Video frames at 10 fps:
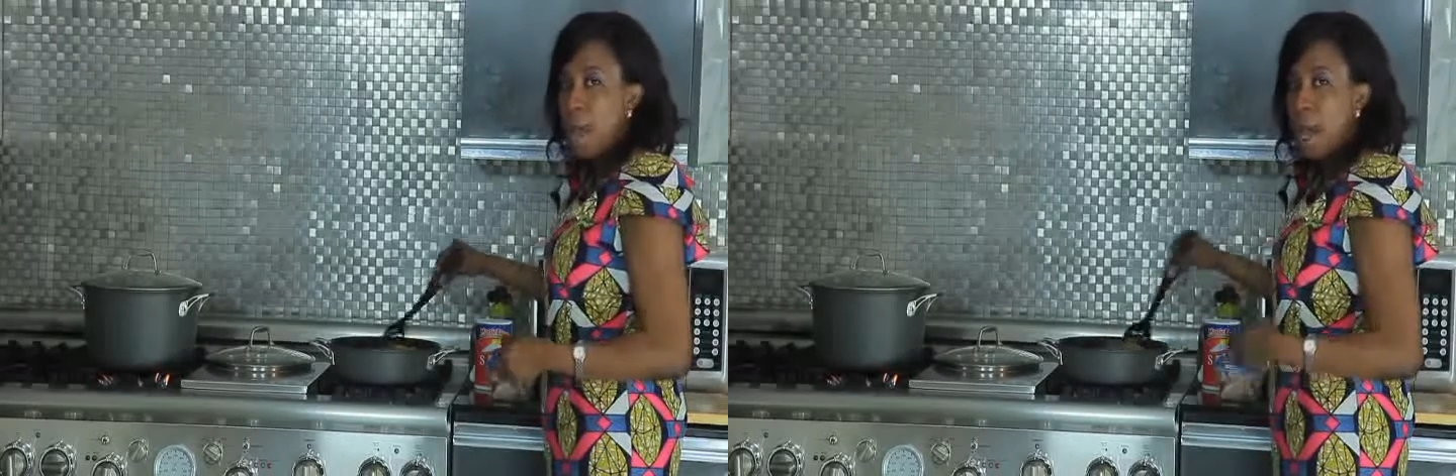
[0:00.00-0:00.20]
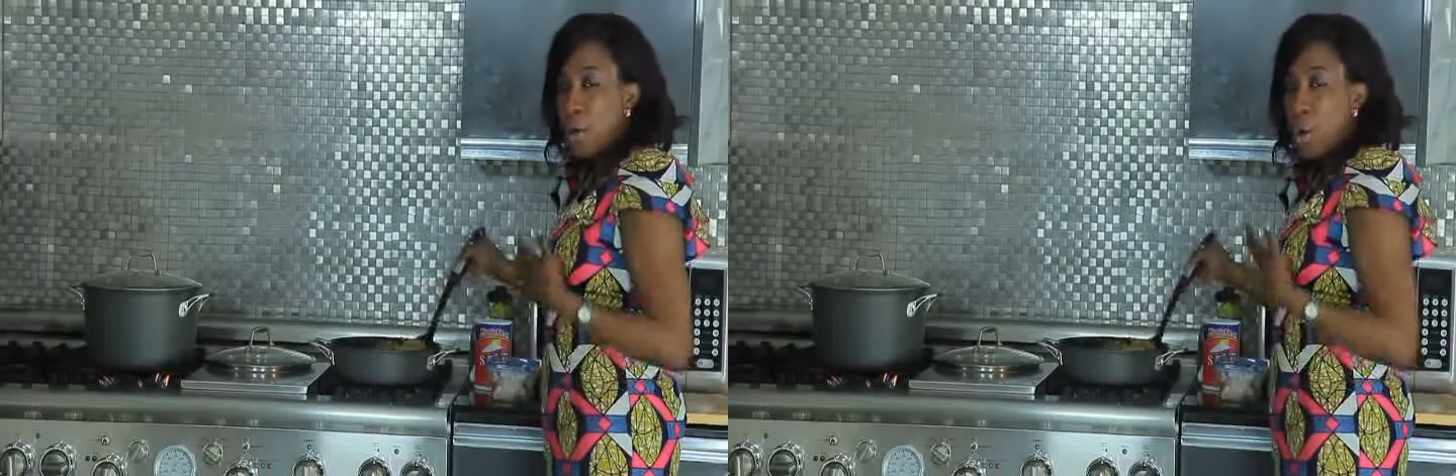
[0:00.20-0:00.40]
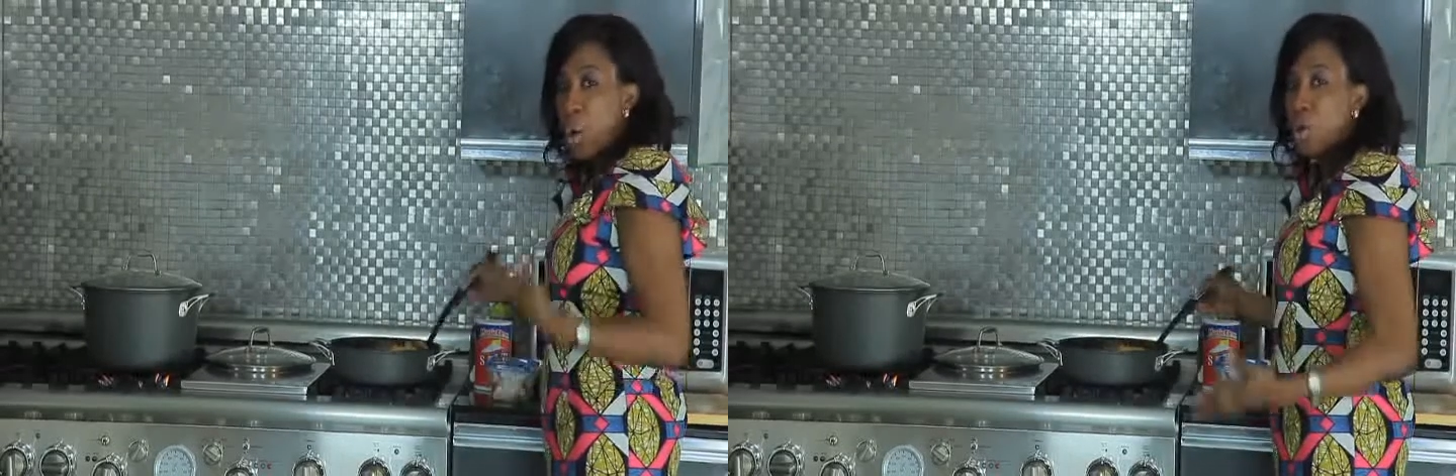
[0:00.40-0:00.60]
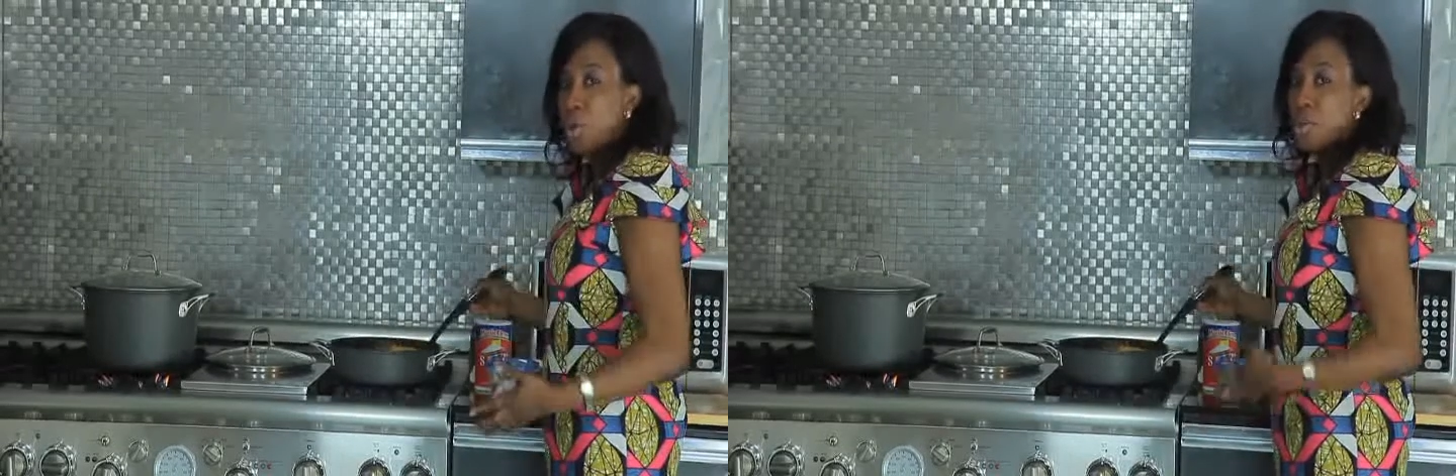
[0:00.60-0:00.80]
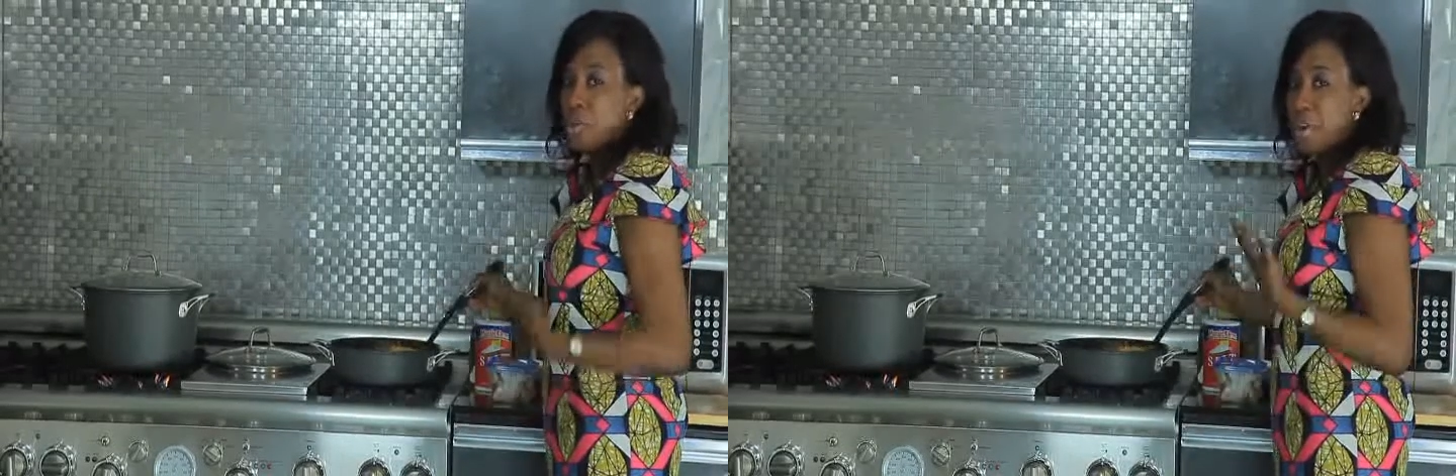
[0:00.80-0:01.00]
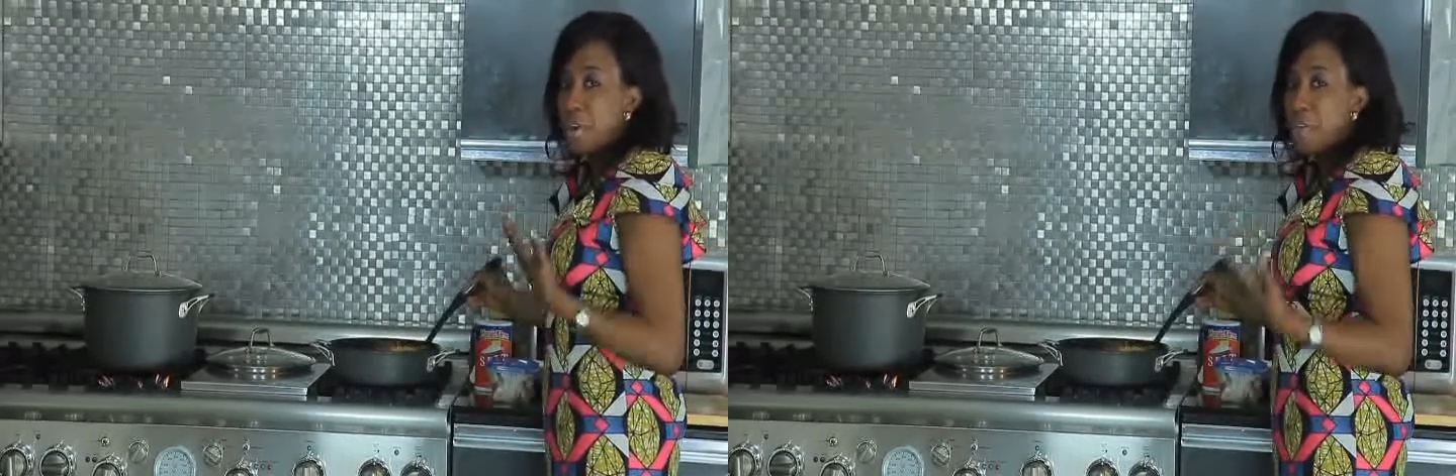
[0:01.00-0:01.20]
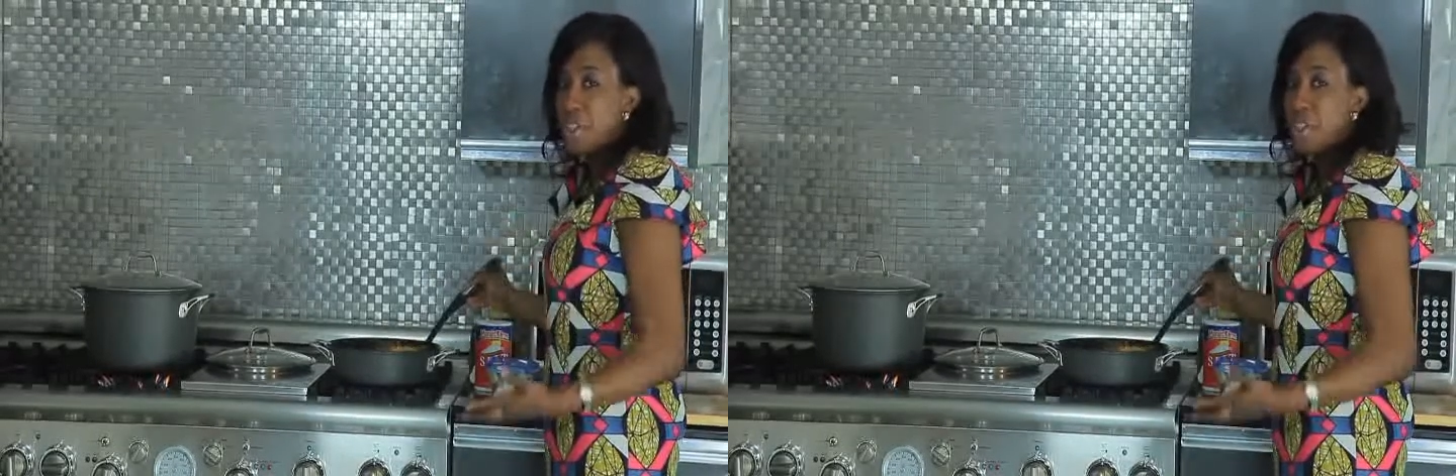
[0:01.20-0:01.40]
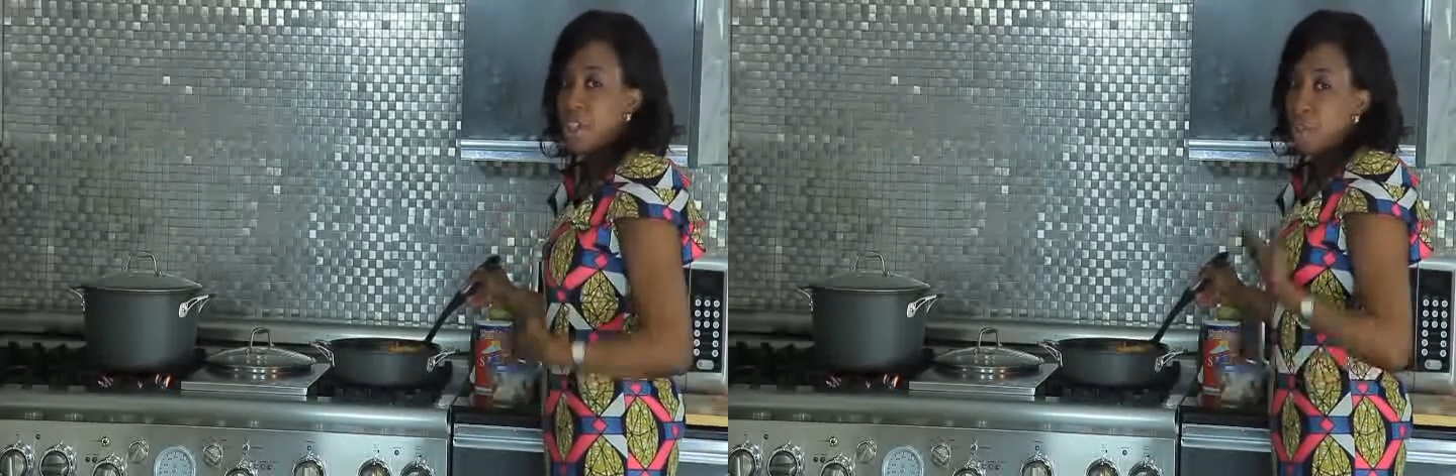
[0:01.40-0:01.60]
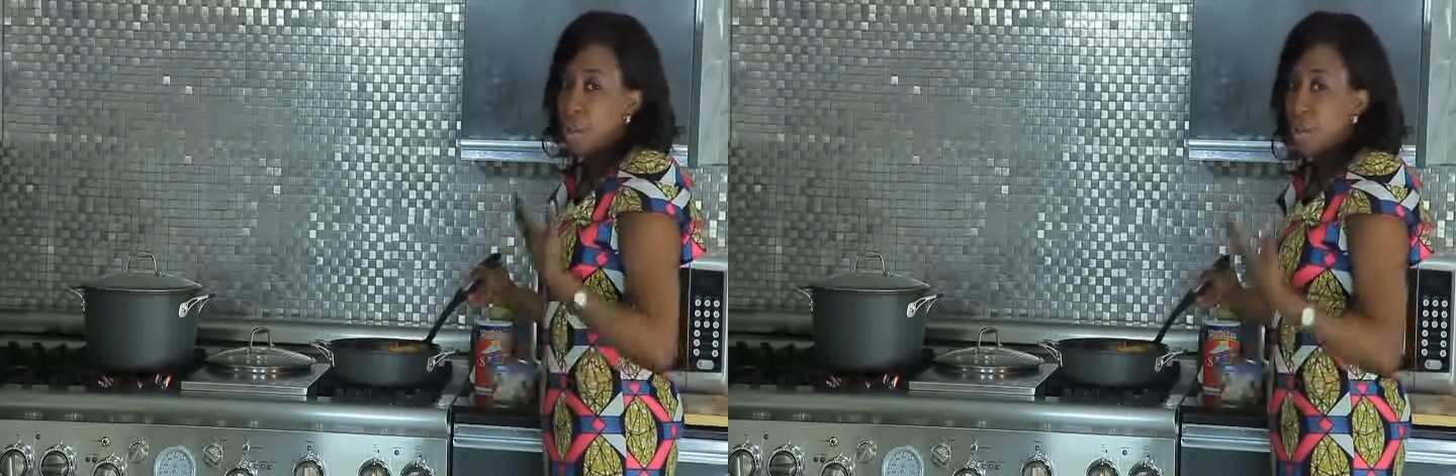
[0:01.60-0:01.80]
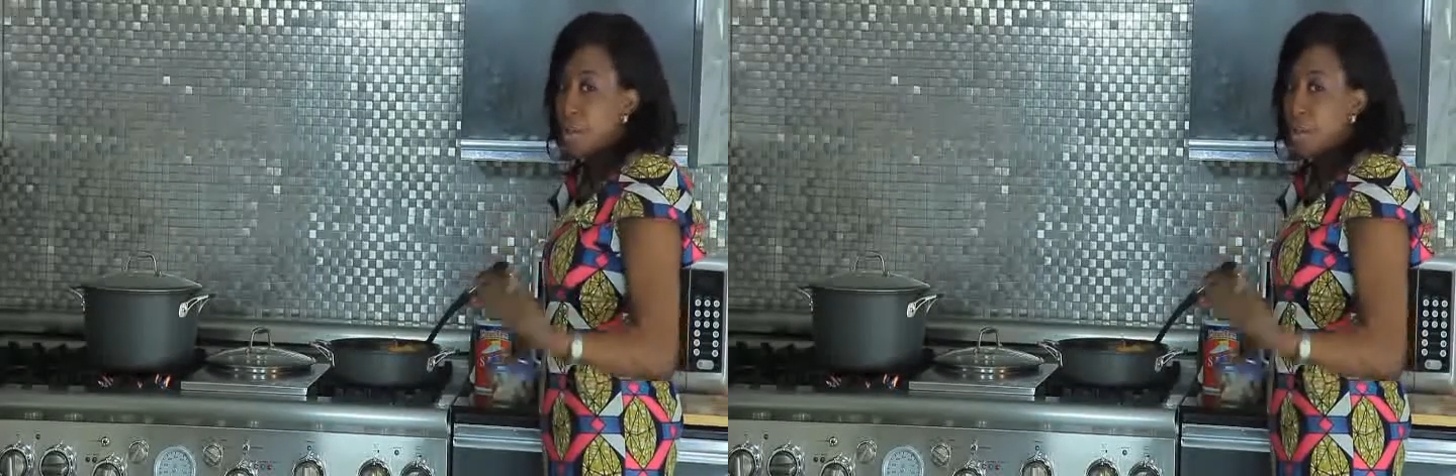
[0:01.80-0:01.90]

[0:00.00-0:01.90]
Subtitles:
and all the crayfish and all the